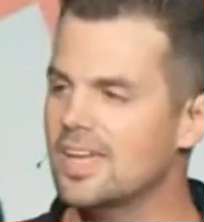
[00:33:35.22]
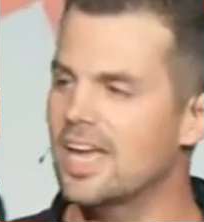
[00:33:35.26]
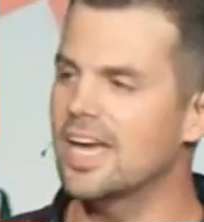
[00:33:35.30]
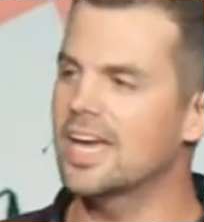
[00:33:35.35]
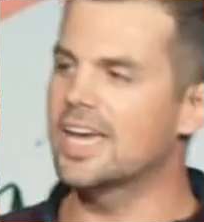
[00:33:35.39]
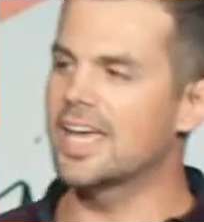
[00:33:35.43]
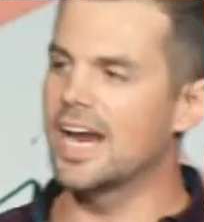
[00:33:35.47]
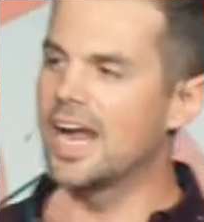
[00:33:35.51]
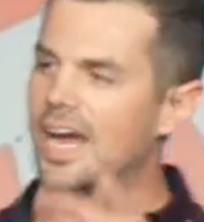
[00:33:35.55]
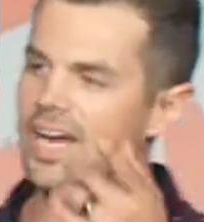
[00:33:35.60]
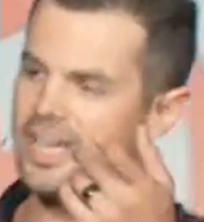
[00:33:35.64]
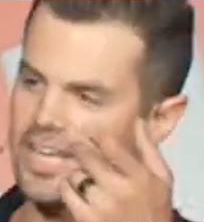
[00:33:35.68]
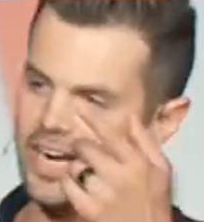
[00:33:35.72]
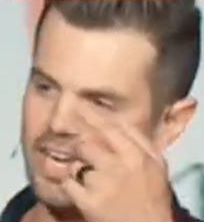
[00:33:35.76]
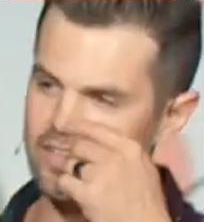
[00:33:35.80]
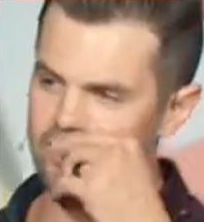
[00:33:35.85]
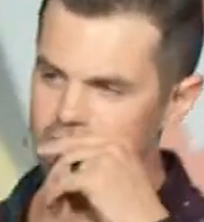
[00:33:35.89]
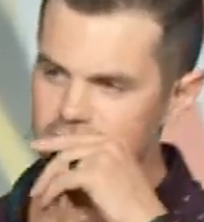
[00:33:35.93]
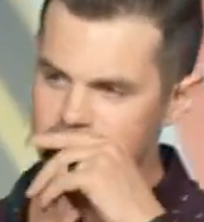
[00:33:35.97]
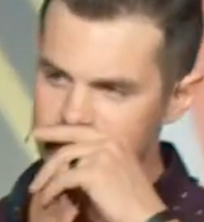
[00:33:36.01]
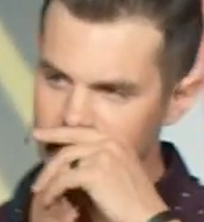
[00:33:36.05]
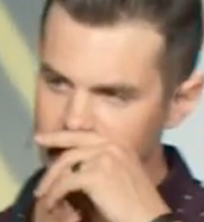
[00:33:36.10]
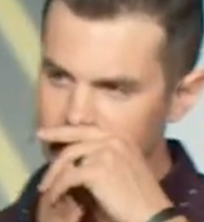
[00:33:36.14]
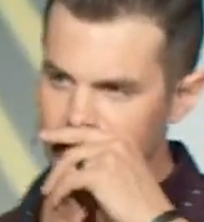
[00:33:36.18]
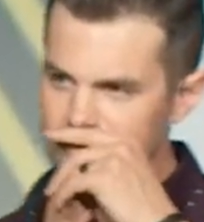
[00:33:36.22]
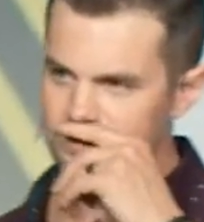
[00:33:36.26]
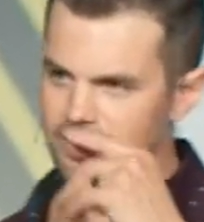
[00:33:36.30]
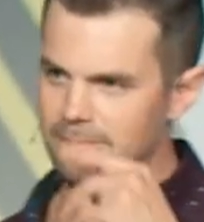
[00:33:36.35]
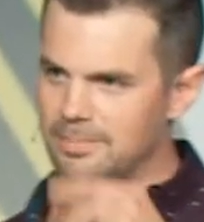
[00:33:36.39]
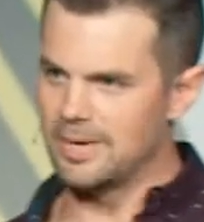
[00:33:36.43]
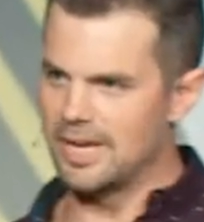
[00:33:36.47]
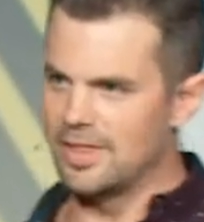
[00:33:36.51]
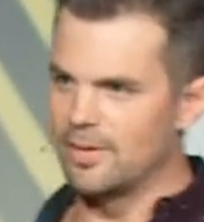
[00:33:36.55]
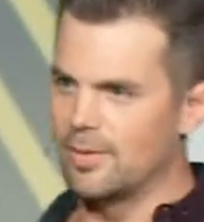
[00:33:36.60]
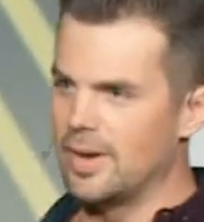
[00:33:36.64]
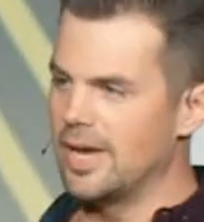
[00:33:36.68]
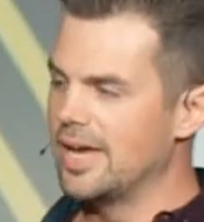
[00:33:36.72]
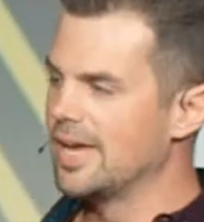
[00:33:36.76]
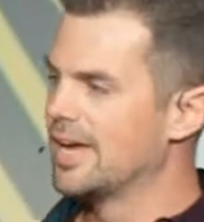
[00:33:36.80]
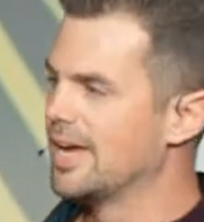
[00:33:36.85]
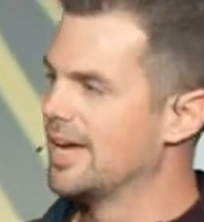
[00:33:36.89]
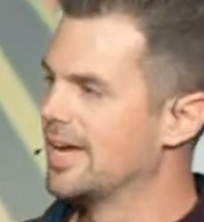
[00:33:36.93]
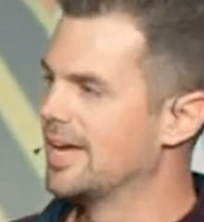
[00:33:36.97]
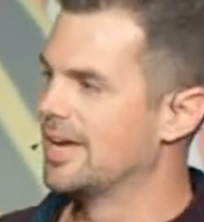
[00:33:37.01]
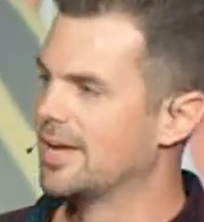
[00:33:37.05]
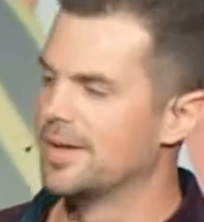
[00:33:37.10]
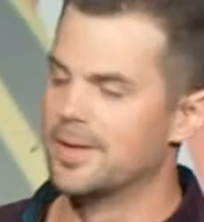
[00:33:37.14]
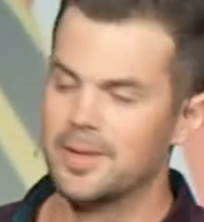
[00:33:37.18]
Can I just tell you something, by the way?
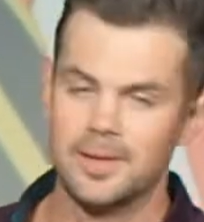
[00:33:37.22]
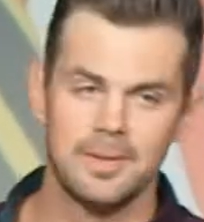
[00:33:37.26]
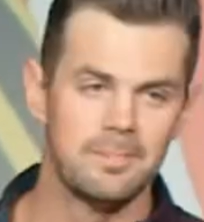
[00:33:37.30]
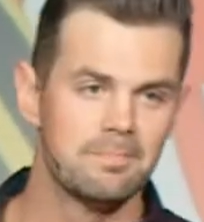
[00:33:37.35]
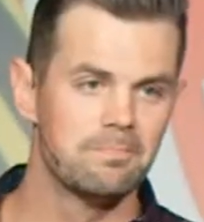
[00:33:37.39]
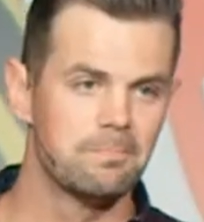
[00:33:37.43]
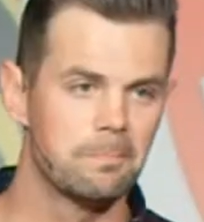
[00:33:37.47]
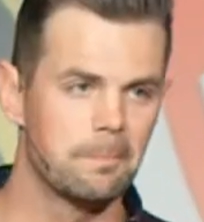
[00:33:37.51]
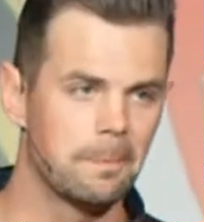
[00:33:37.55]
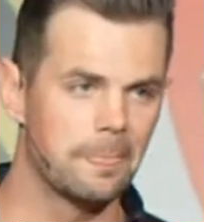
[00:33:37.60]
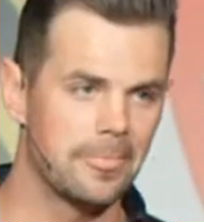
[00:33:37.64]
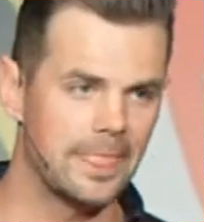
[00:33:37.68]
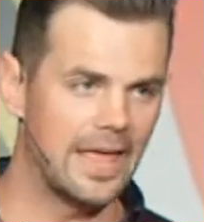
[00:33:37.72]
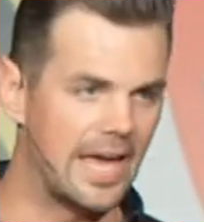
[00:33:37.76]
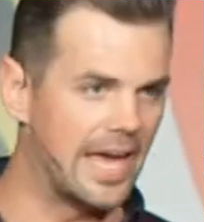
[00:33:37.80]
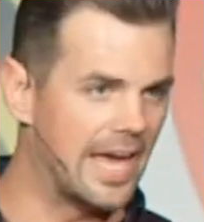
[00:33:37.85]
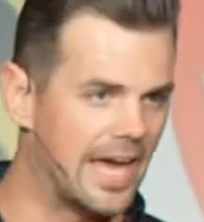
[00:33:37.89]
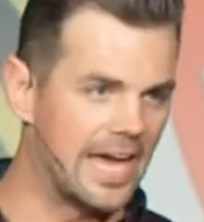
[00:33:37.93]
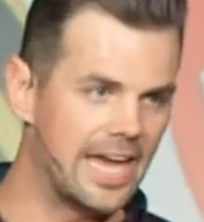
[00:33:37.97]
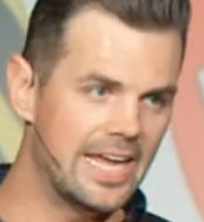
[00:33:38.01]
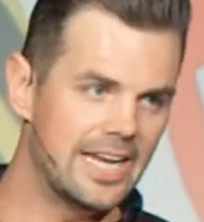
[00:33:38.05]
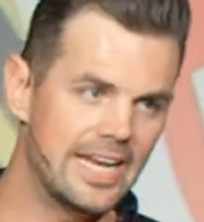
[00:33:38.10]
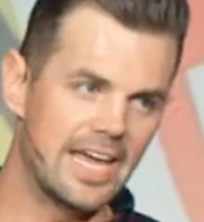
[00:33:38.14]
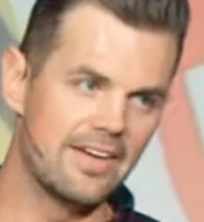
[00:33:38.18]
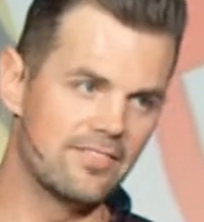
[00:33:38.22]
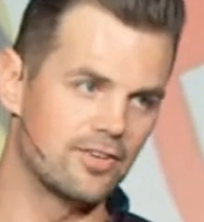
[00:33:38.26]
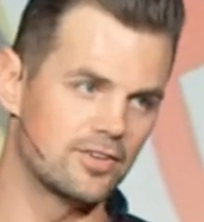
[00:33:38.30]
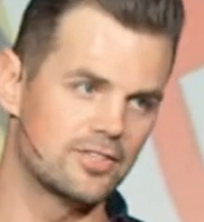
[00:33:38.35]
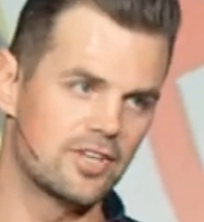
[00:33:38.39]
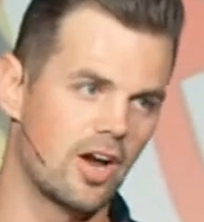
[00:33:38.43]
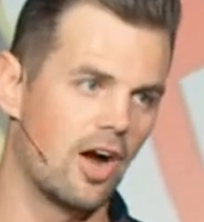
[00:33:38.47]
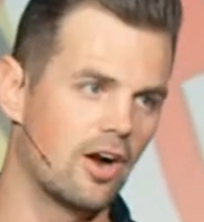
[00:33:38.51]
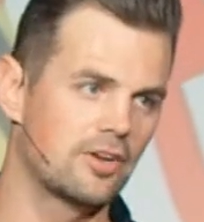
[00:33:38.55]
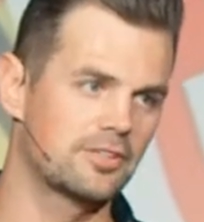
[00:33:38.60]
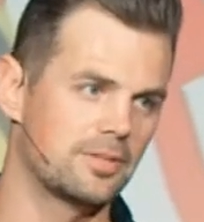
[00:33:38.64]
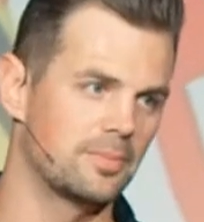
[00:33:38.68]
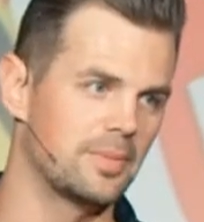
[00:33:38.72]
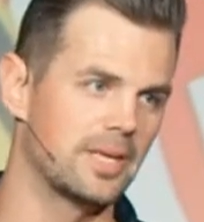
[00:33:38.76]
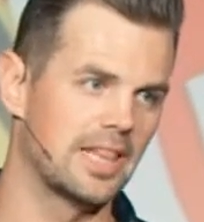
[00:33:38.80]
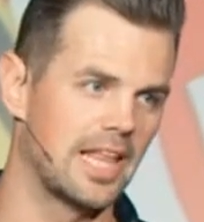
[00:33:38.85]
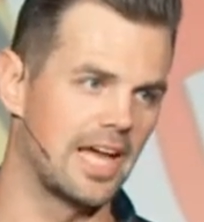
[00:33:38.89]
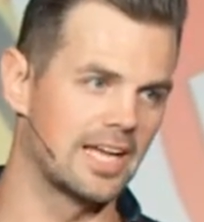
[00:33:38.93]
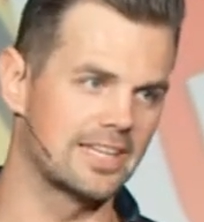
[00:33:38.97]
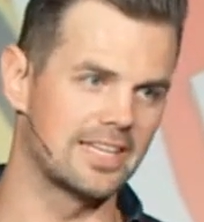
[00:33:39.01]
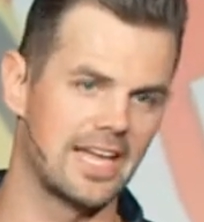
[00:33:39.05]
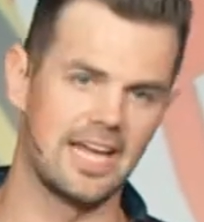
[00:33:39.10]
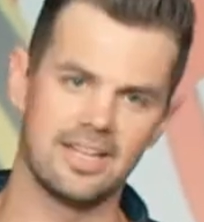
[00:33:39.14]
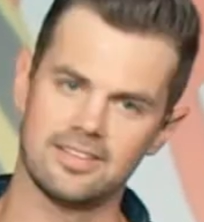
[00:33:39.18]
He never talked to me
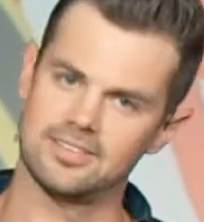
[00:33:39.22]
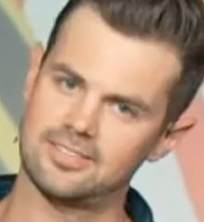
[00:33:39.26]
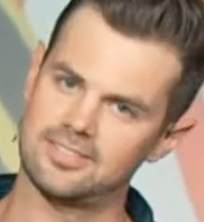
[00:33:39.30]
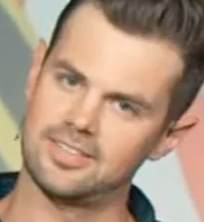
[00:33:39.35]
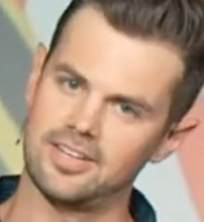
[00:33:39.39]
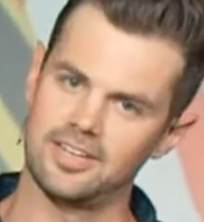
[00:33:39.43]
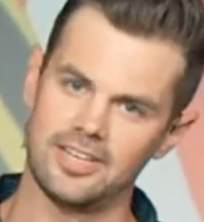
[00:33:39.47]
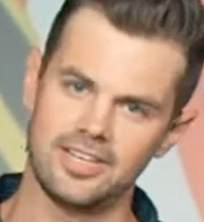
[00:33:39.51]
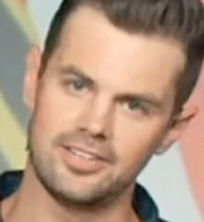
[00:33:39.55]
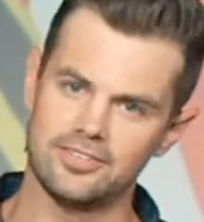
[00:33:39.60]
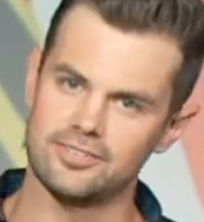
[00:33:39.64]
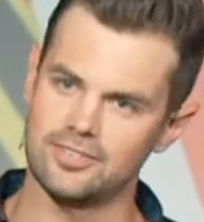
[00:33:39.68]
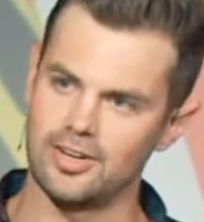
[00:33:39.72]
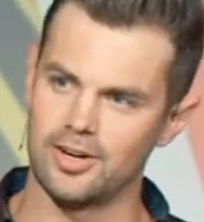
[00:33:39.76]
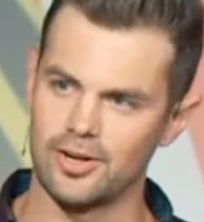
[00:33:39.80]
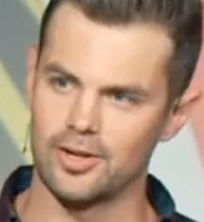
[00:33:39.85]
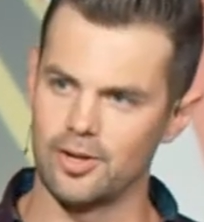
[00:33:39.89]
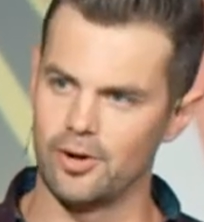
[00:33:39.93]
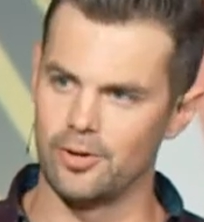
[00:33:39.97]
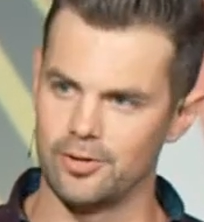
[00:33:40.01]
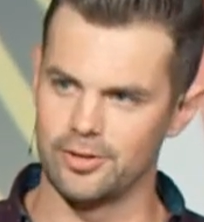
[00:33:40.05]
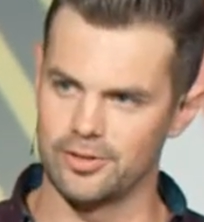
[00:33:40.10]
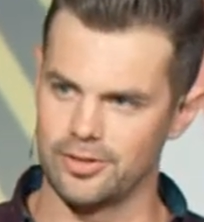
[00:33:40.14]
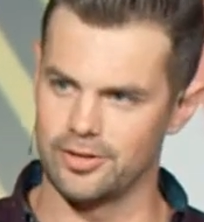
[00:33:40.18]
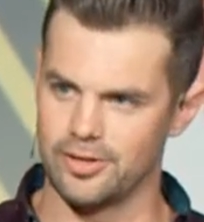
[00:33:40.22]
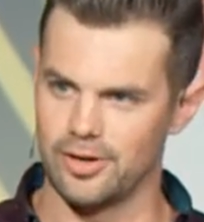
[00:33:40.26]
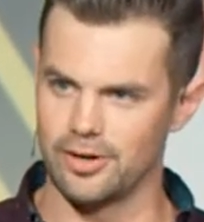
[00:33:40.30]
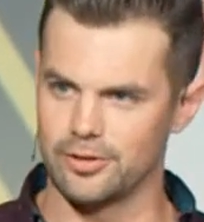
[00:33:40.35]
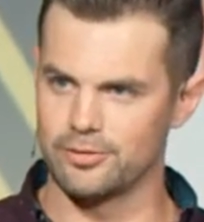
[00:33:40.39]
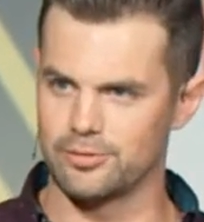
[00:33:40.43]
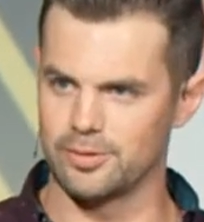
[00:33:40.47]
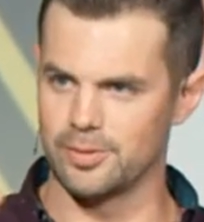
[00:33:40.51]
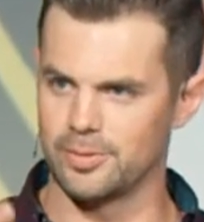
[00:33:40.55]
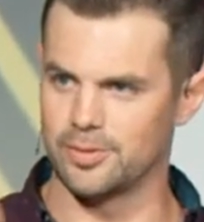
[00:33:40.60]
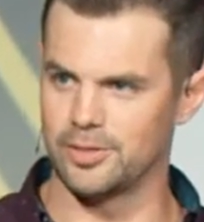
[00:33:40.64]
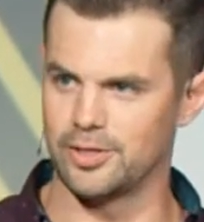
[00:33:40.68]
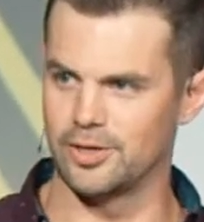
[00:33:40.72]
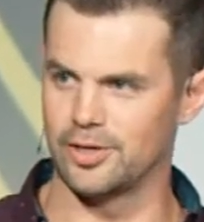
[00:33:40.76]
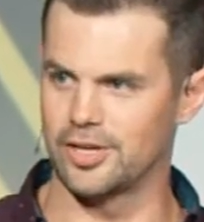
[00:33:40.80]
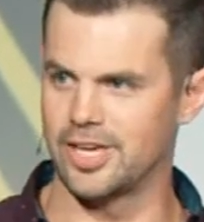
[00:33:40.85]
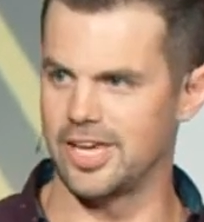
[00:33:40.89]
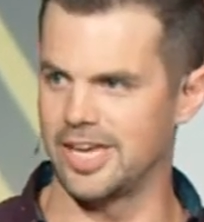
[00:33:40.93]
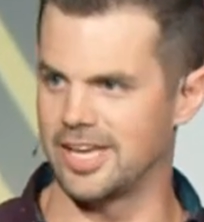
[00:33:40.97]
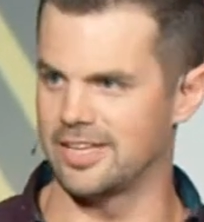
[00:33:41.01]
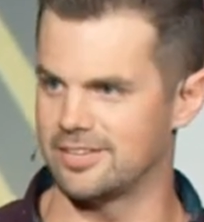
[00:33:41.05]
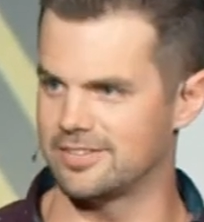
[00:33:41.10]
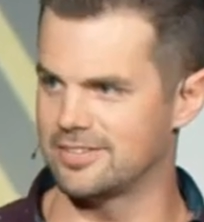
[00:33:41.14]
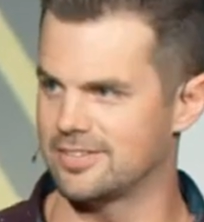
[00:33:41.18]
like that until he started going to the nursery with your
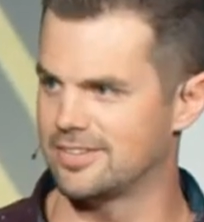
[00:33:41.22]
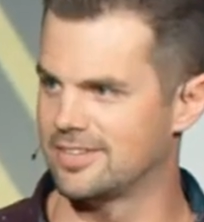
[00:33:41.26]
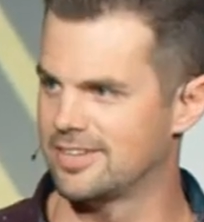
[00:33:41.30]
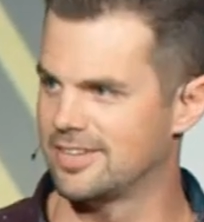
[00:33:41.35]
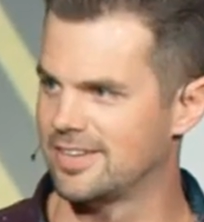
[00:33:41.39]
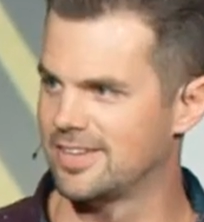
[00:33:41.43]
kids.